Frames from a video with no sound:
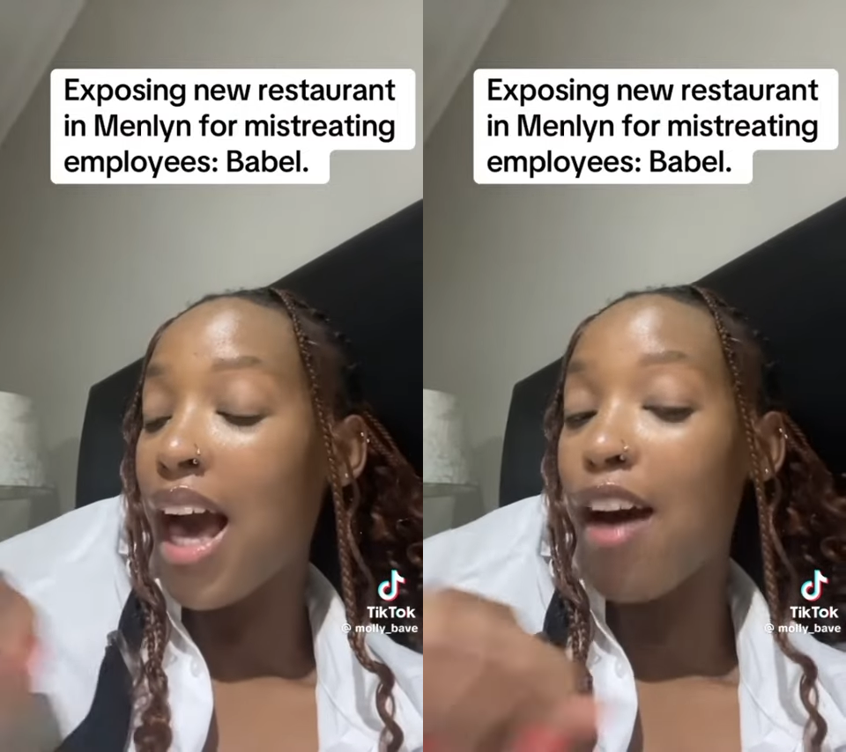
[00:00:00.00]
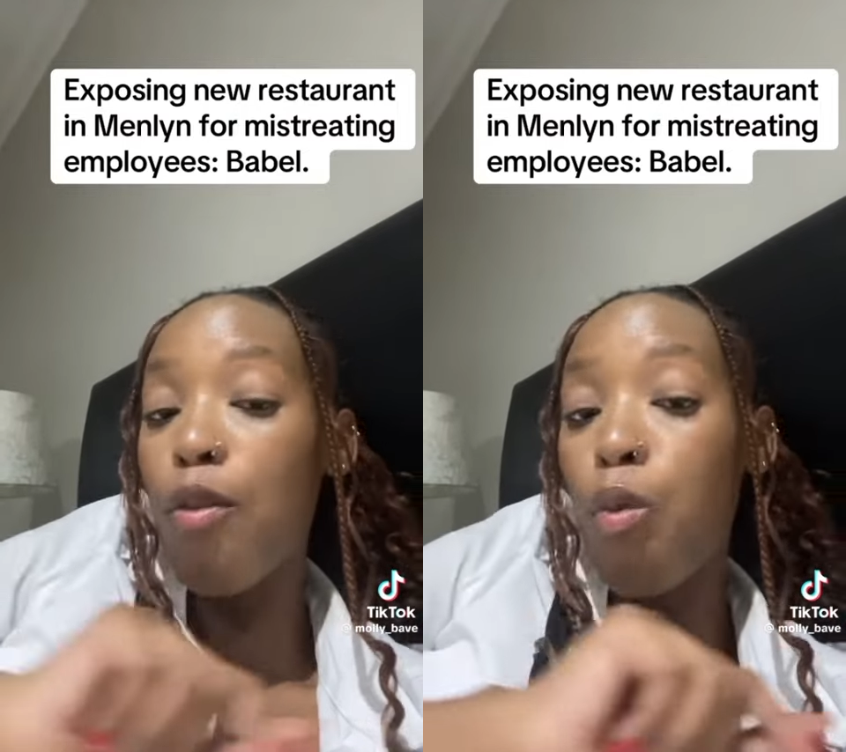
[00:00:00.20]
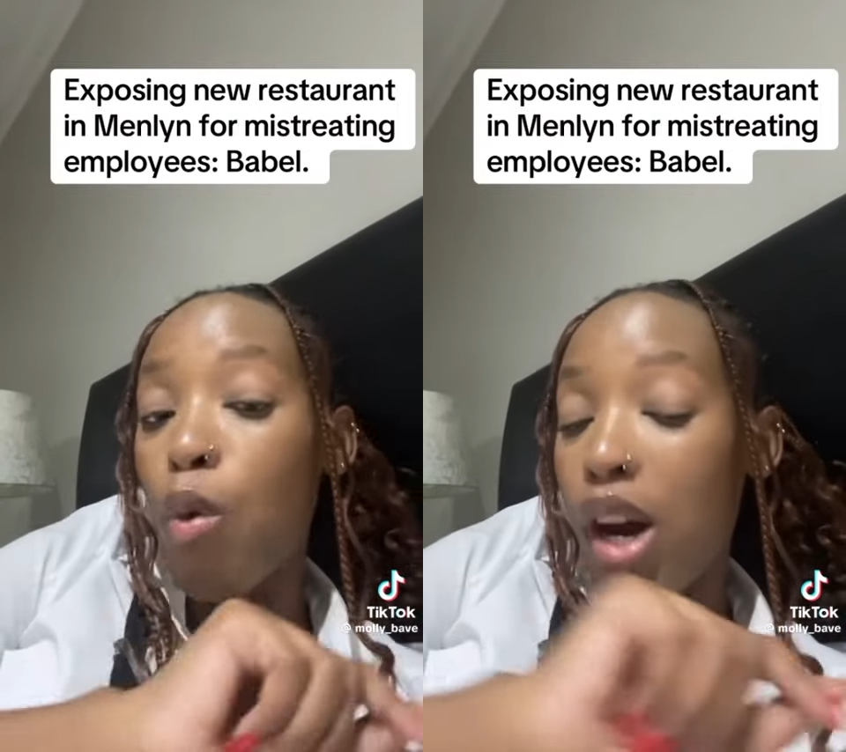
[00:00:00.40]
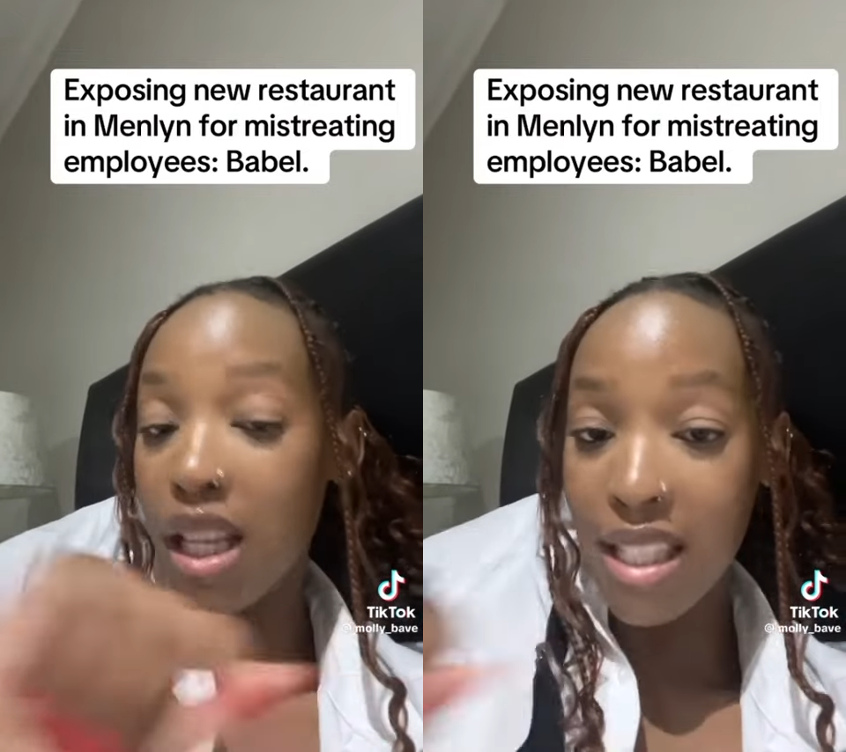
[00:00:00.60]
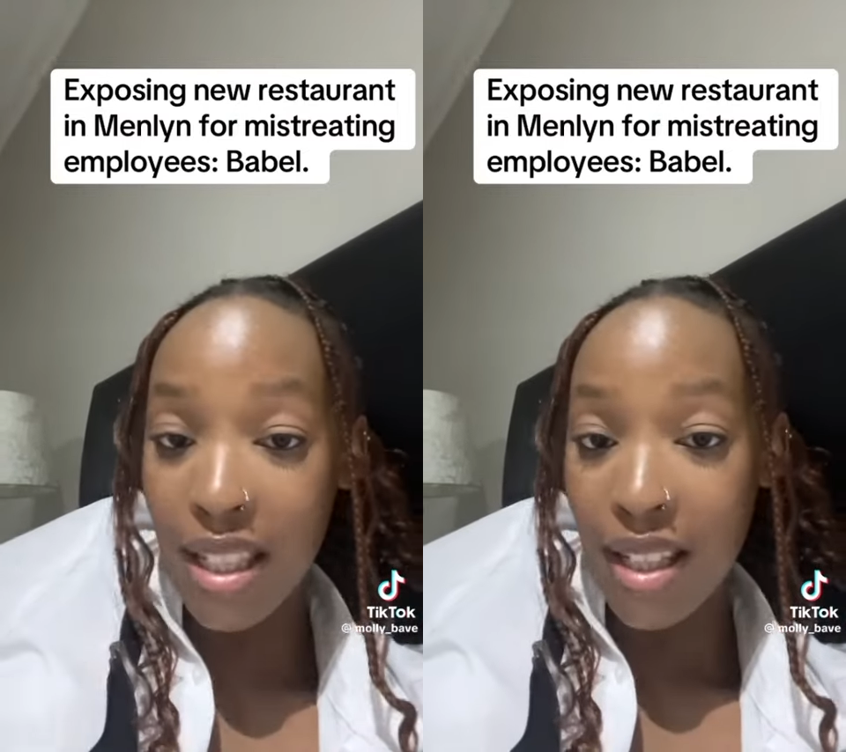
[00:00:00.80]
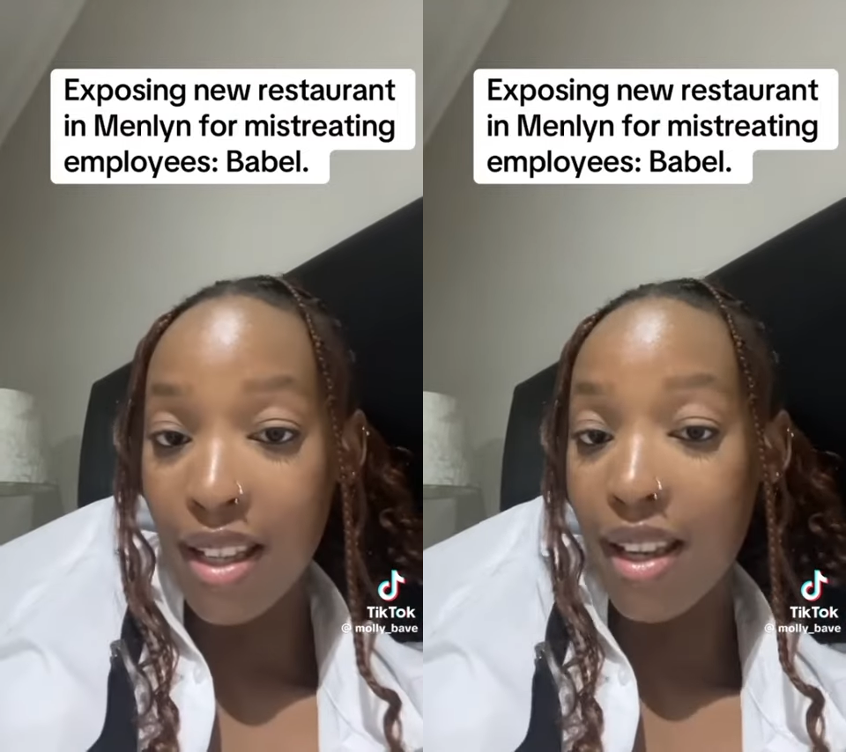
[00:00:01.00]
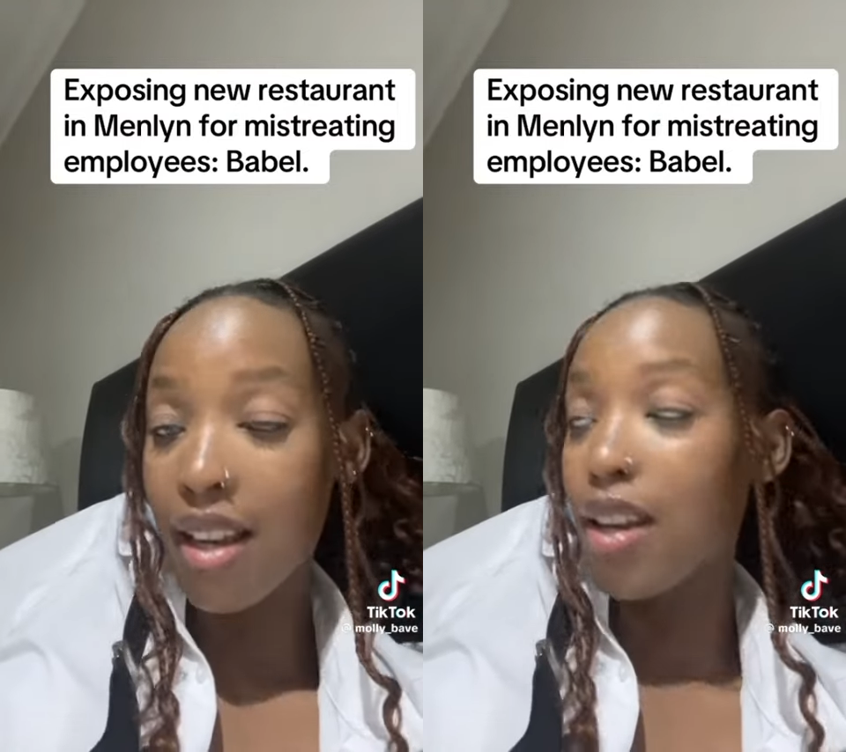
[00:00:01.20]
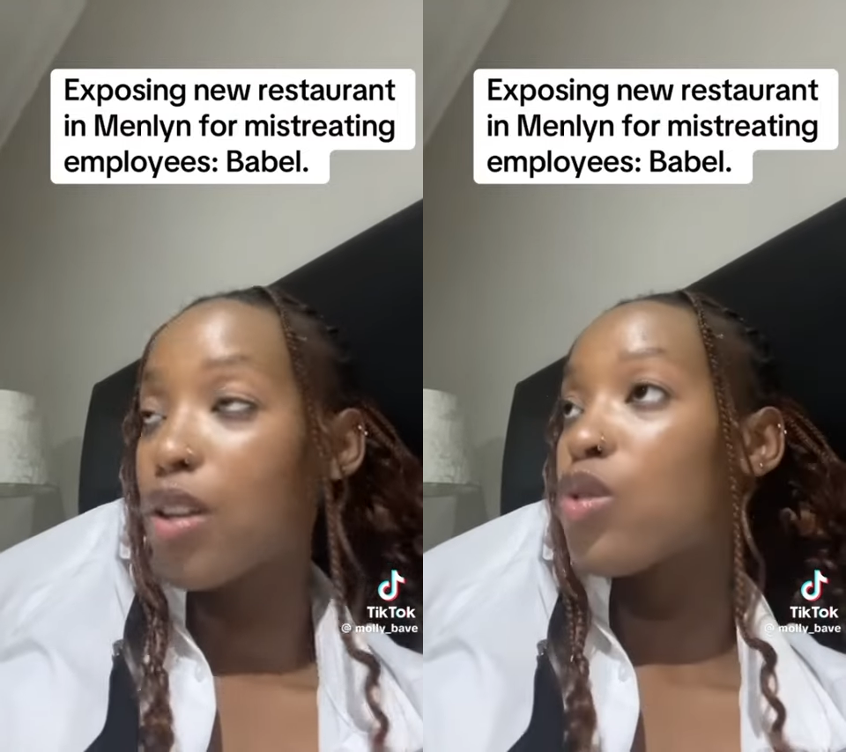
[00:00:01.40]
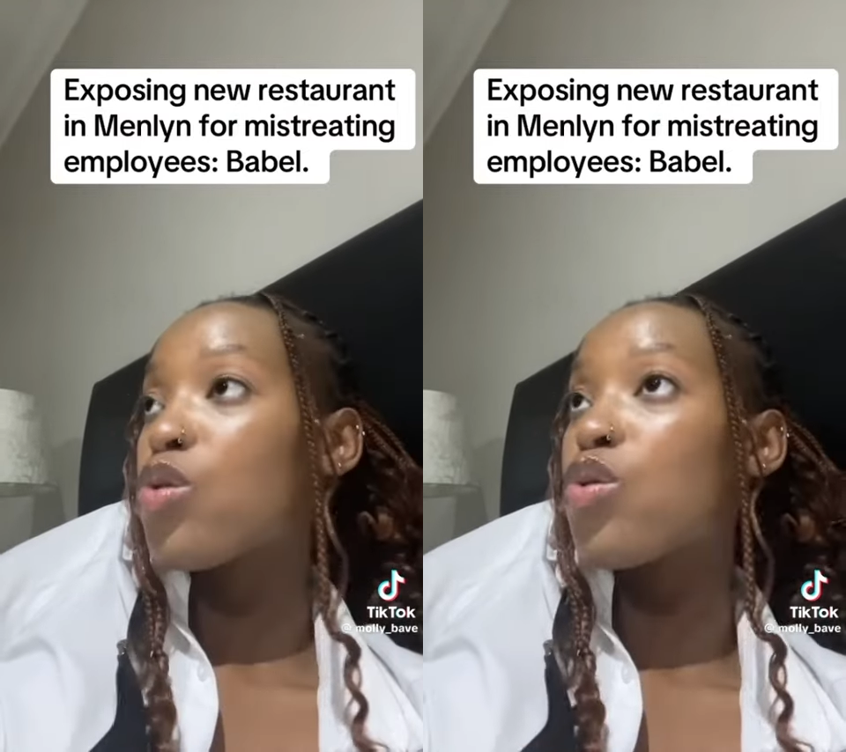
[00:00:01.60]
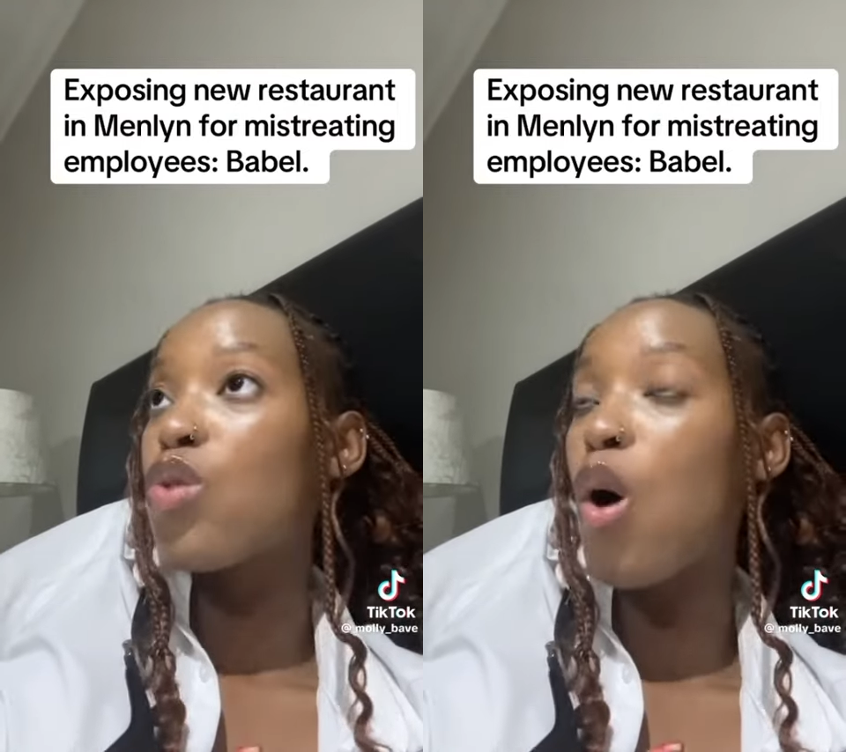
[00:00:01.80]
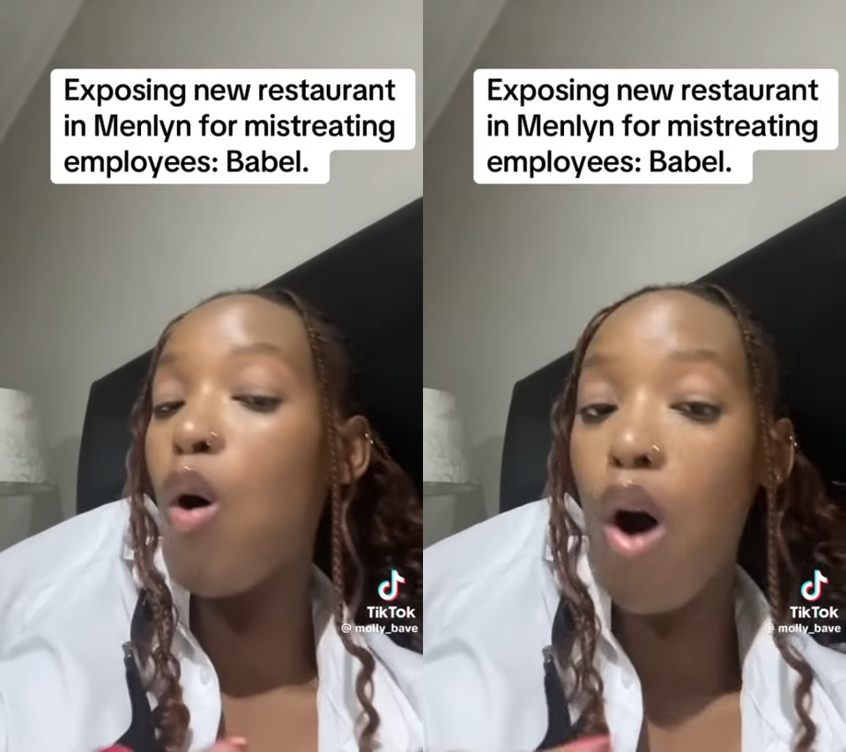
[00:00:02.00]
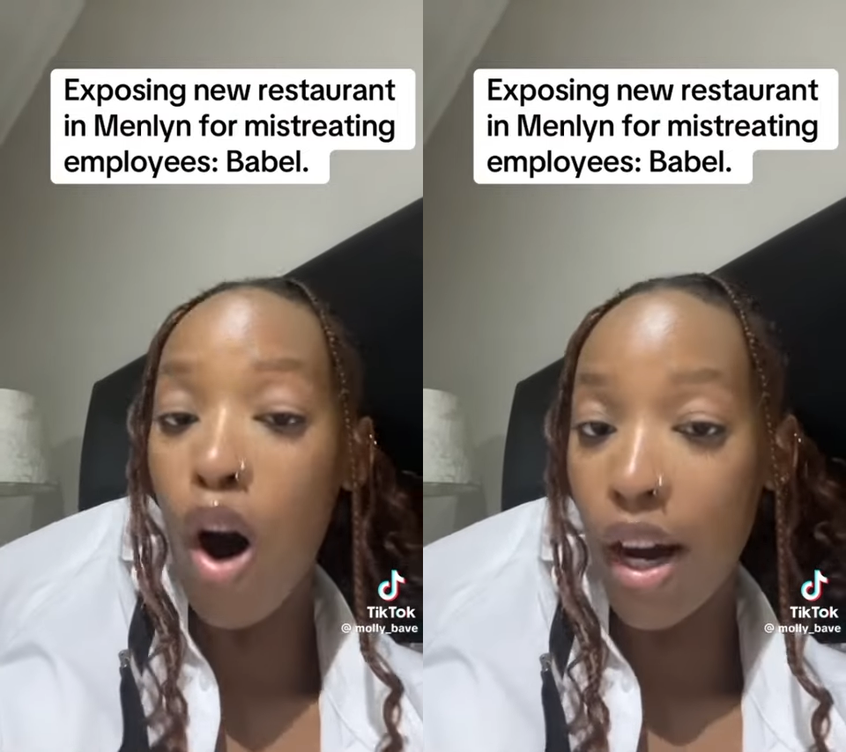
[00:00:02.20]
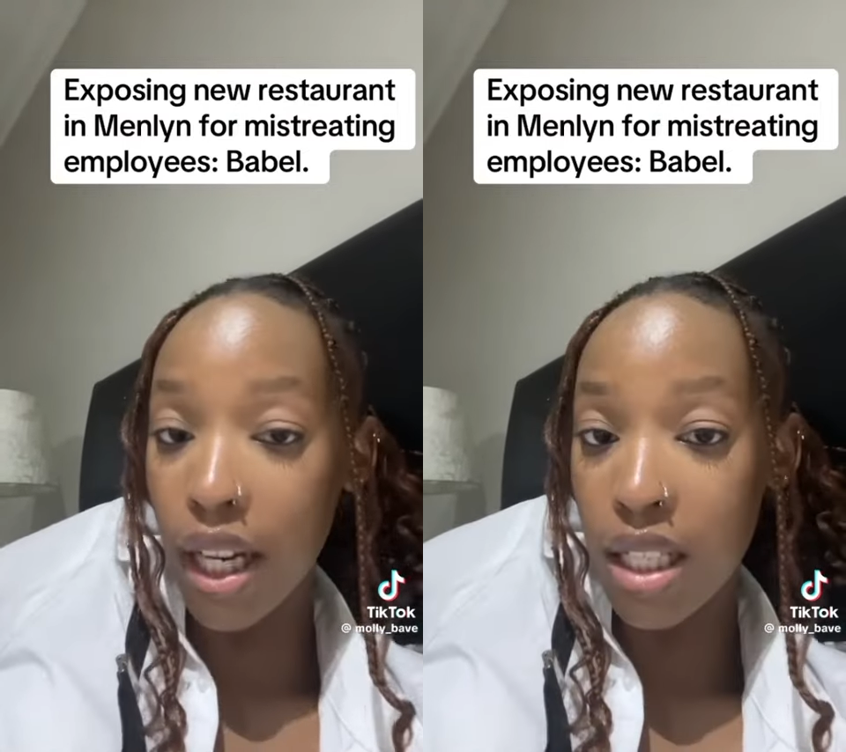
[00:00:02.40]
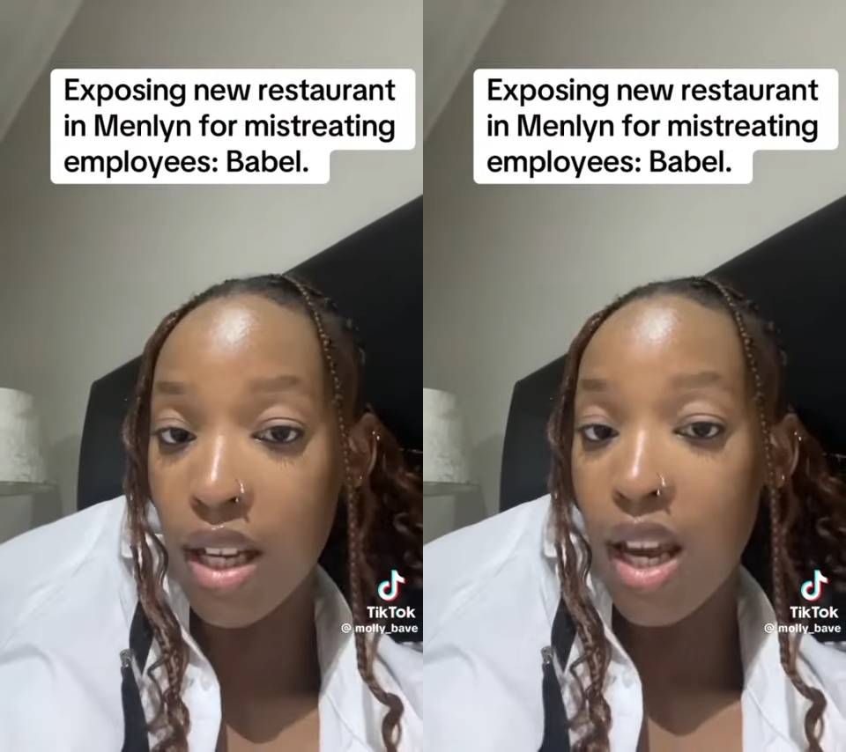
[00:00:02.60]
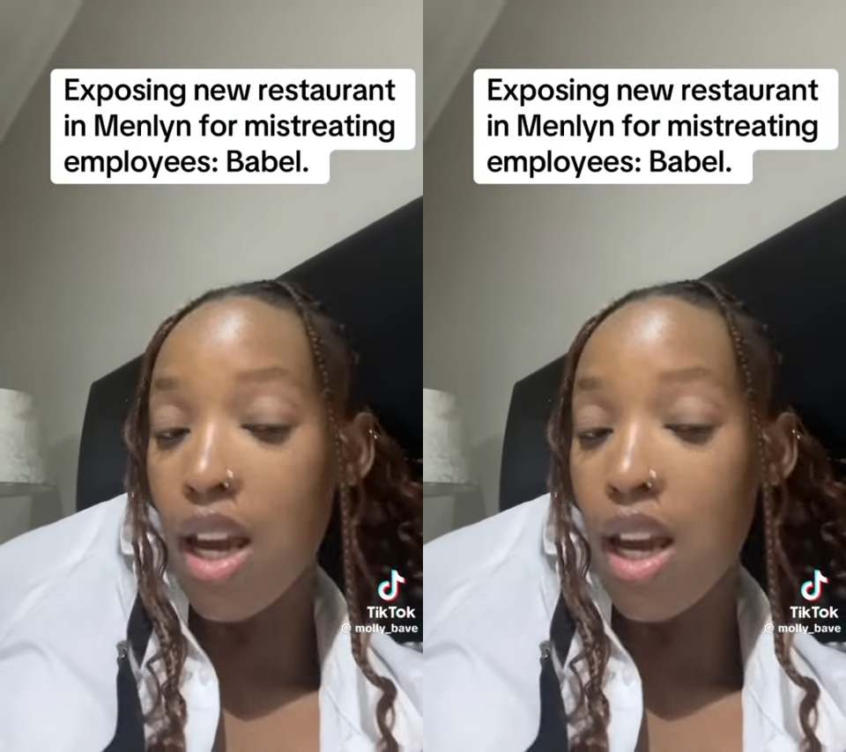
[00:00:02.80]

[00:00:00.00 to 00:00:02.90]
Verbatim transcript: I've worked so hard,